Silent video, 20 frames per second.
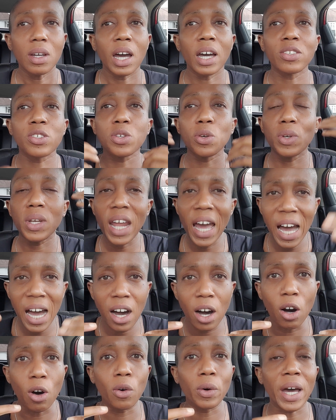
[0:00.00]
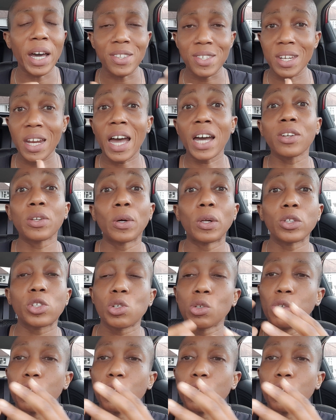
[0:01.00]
And so now, as an adult,